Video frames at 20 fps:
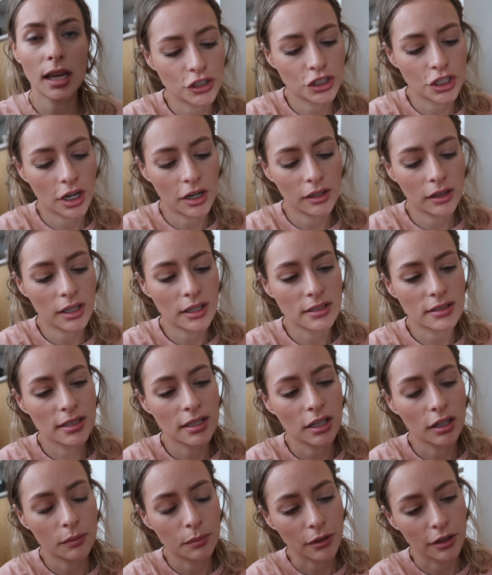Charlotte
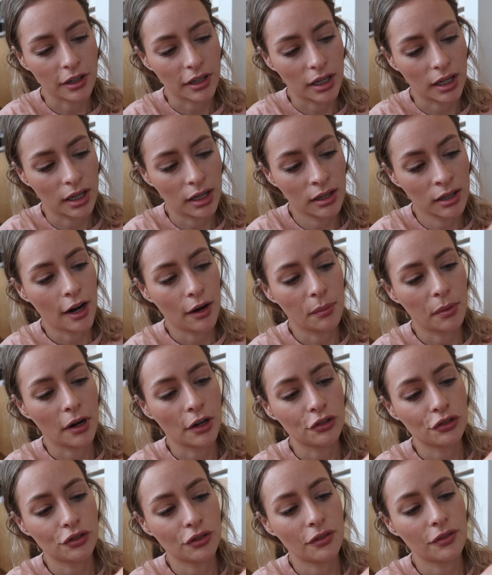Tilbury
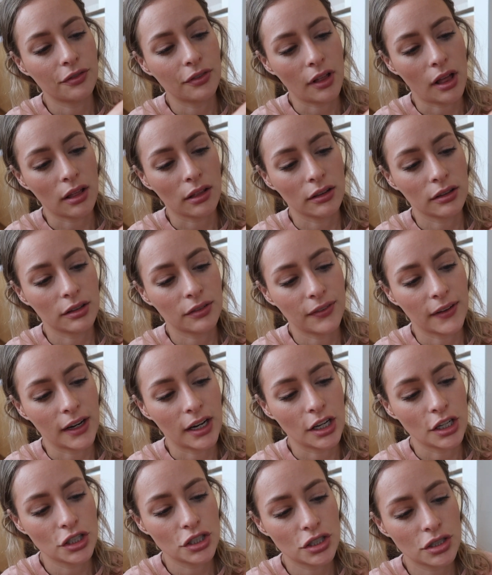Airbrush Flawless
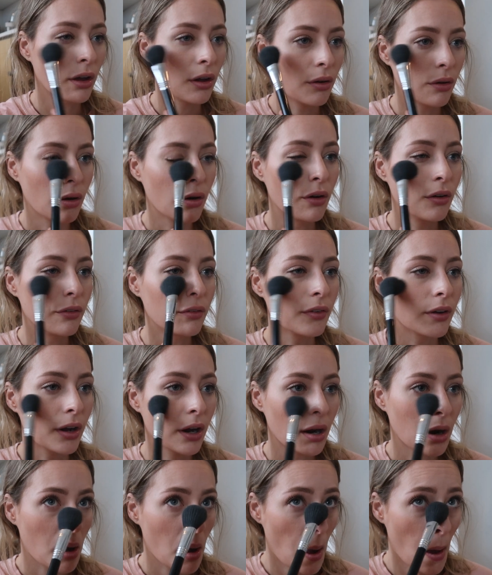Finish. Go
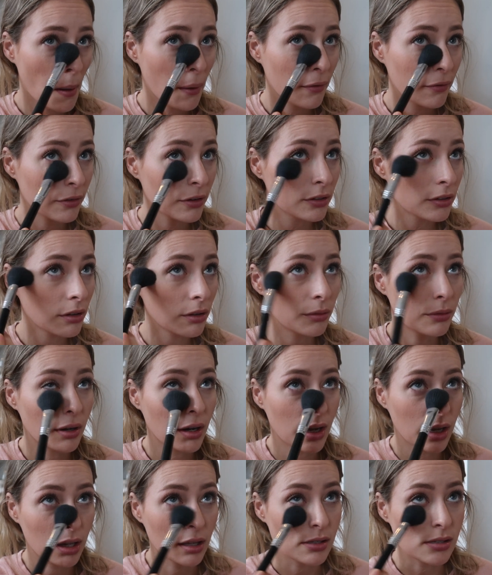over, first of all, where
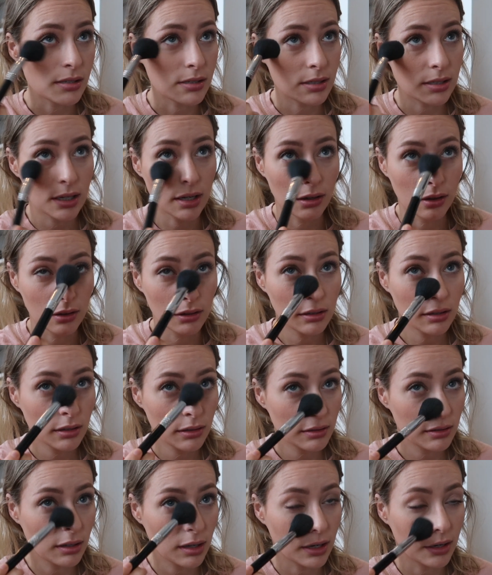I concealed
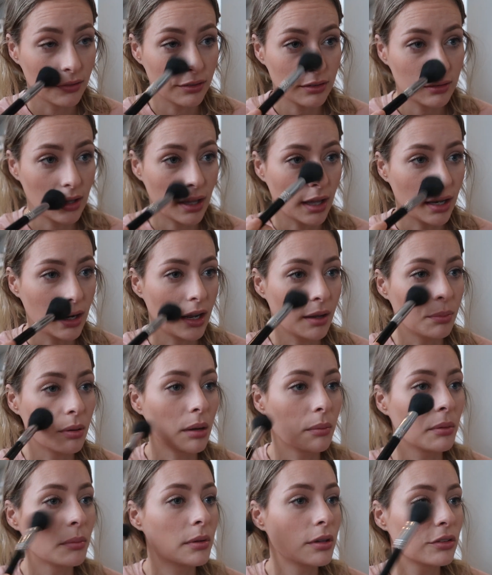to kind of set. I
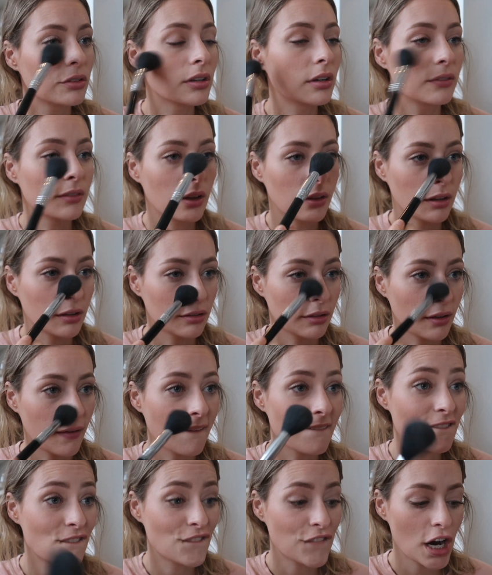probably should have done this
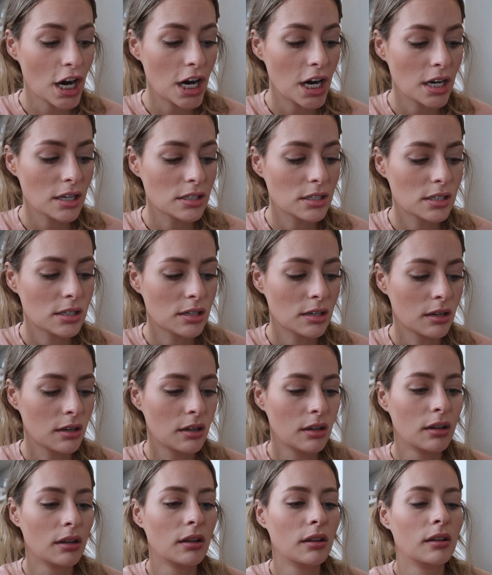first.
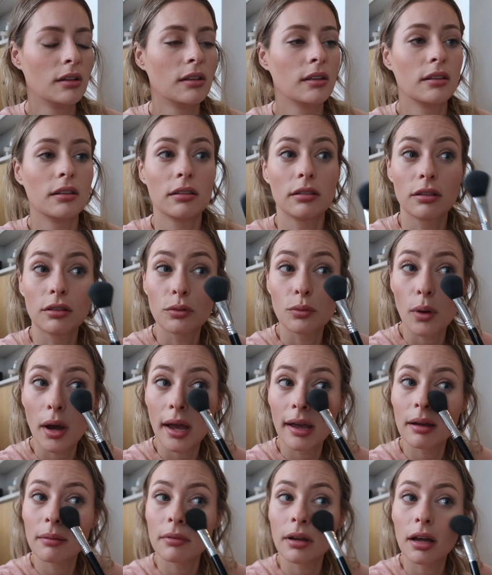This is why
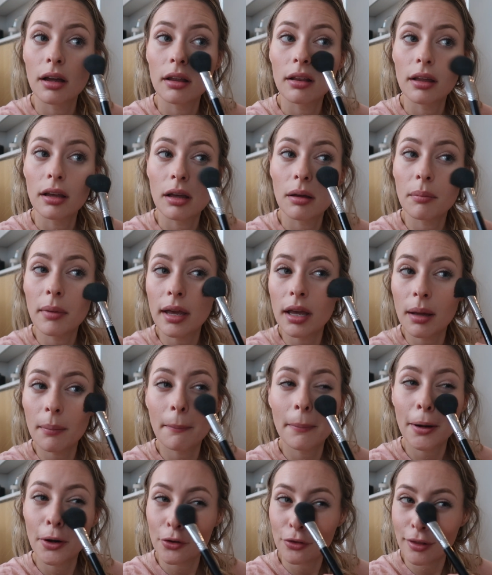I'm not like a
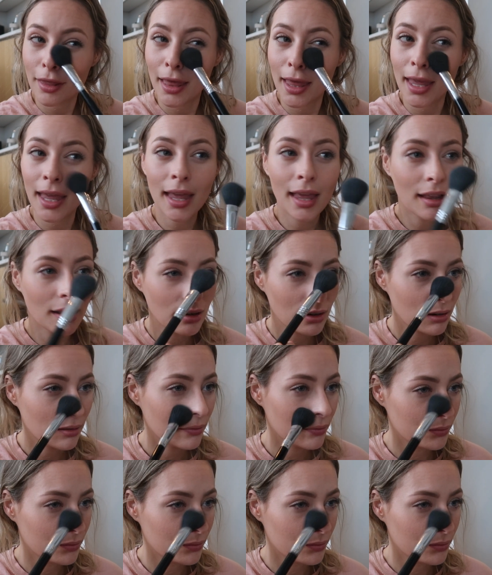makeup person.